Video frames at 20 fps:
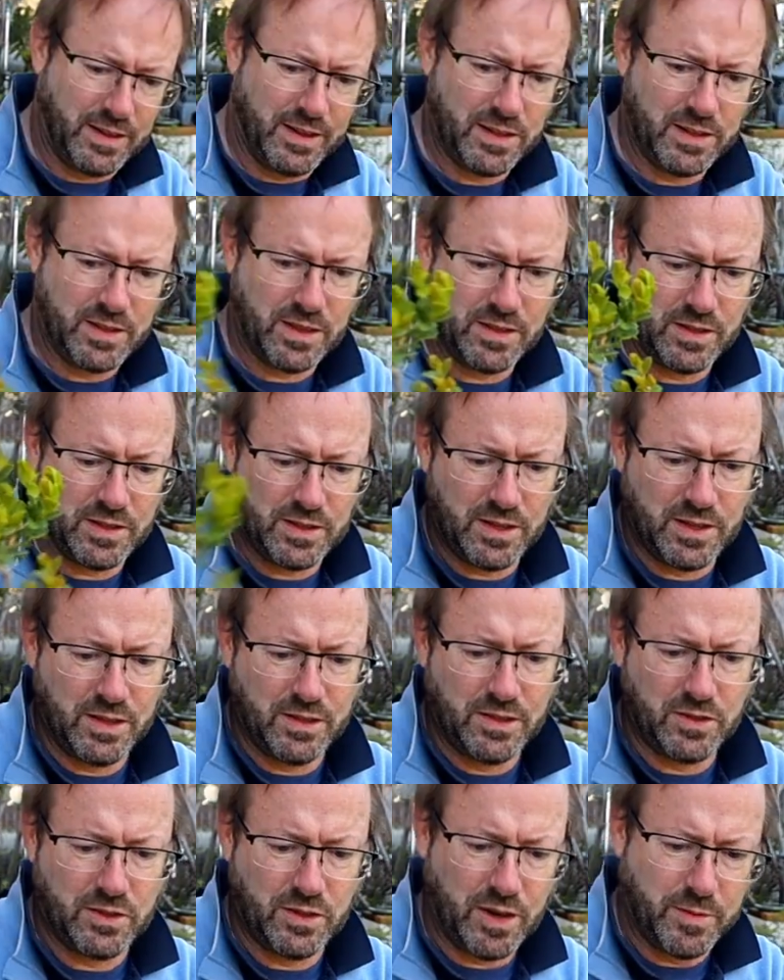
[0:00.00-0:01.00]
Let's turn
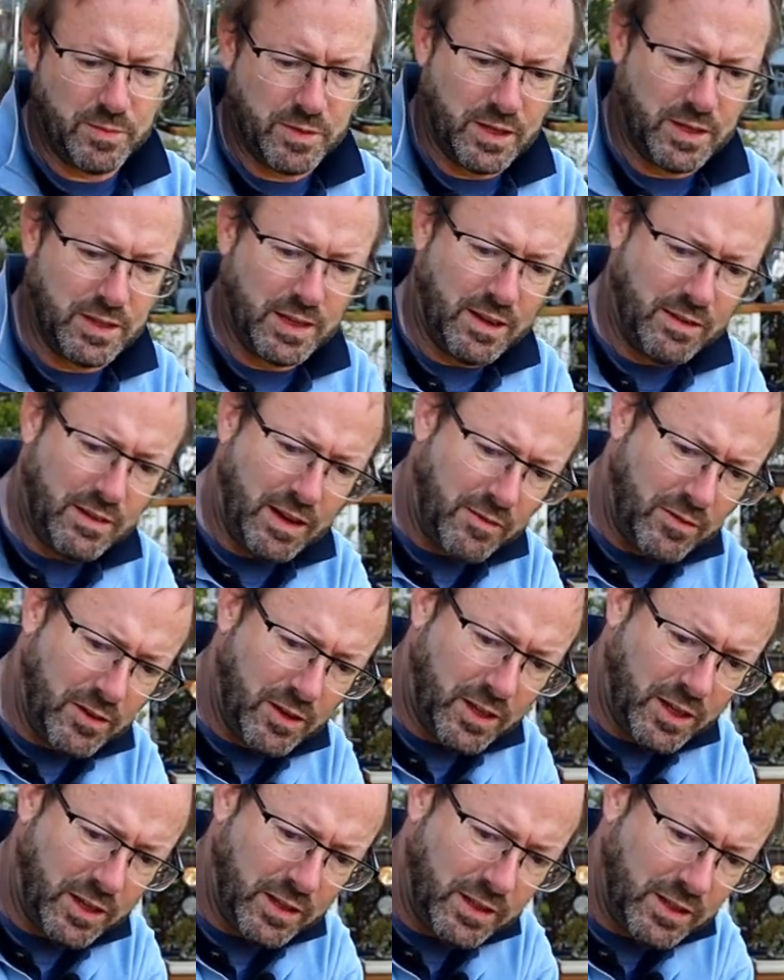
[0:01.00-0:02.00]
the tree upside down, have a
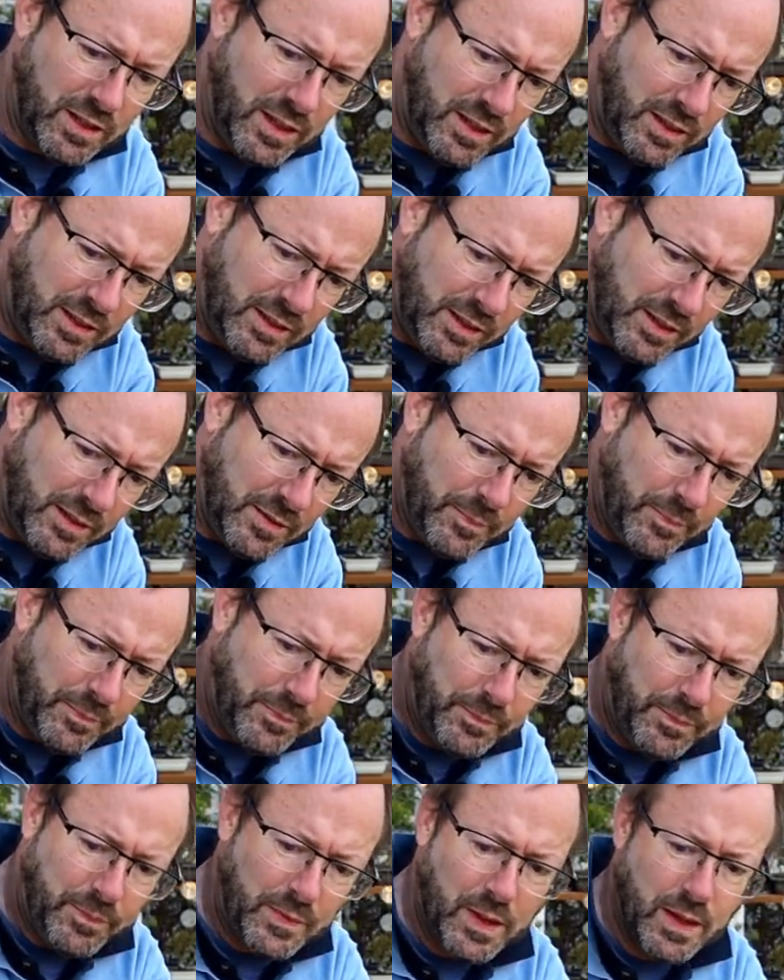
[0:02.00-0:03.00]
look underneath.
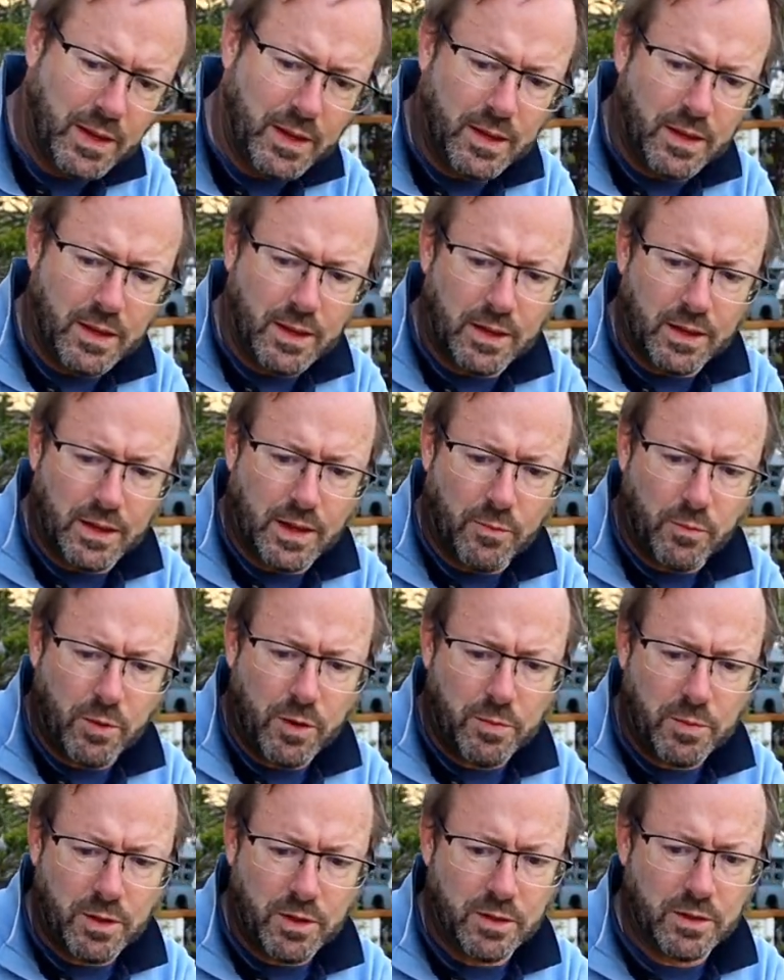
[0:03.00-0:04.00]
Now
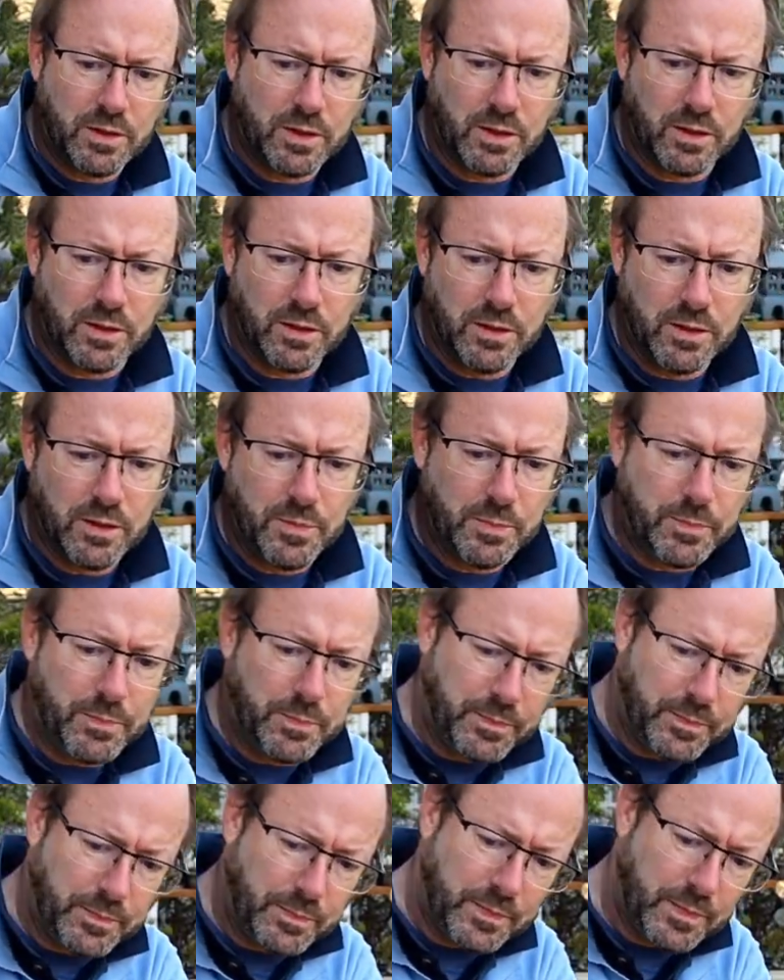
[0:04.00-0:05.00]
what I'm going to do
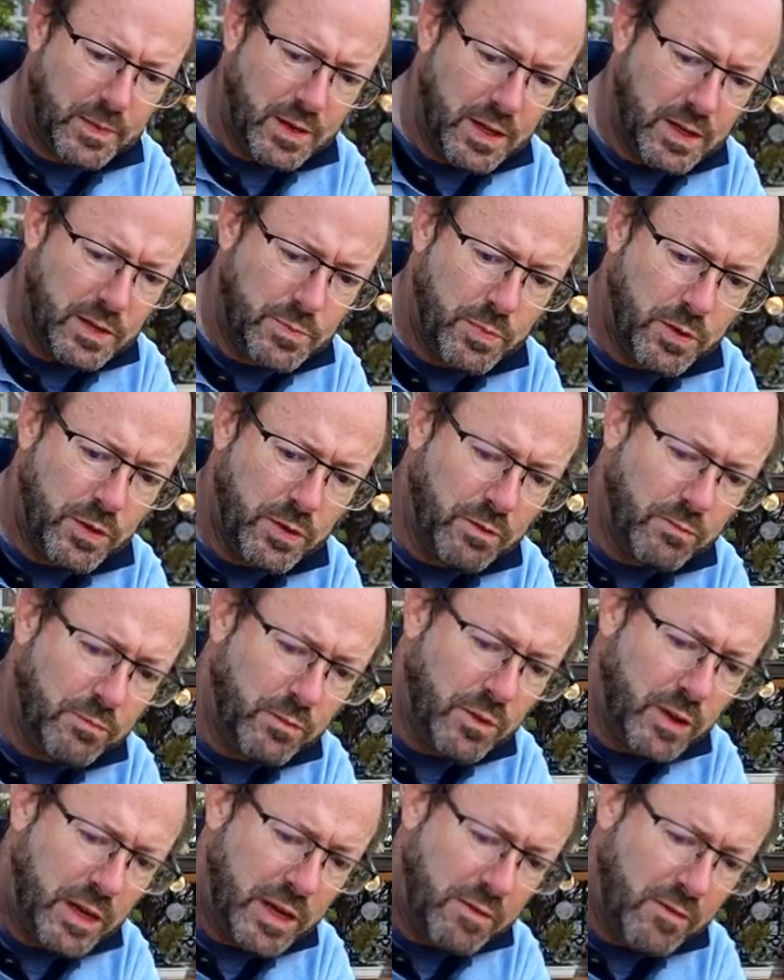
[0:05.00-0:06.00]
is put the
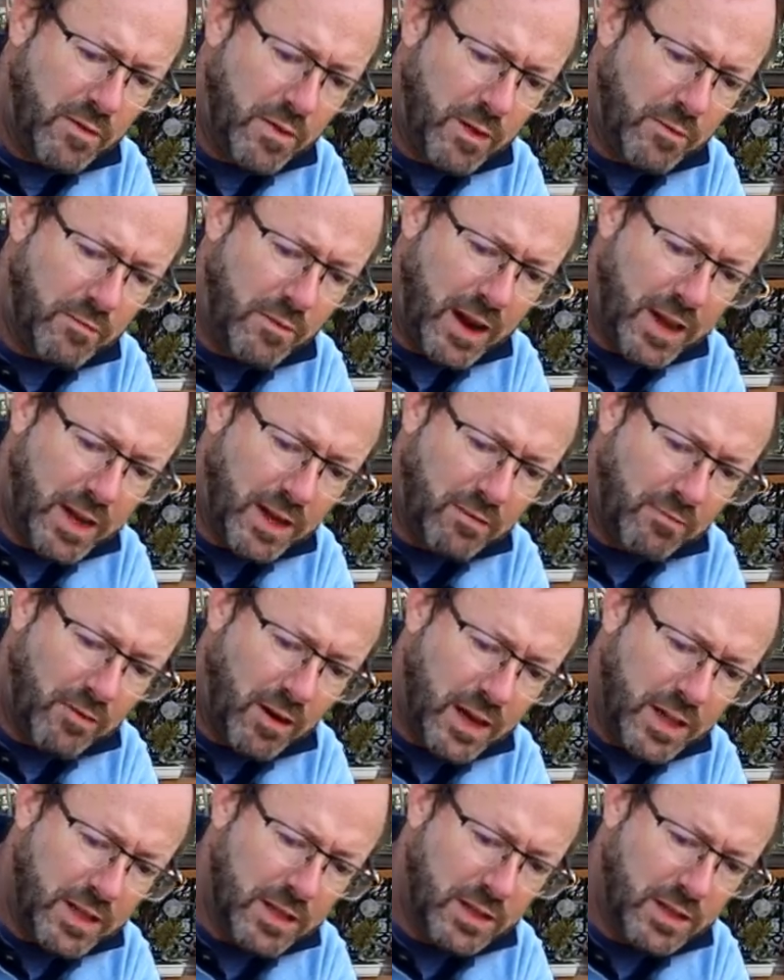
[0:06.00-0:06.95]
rake right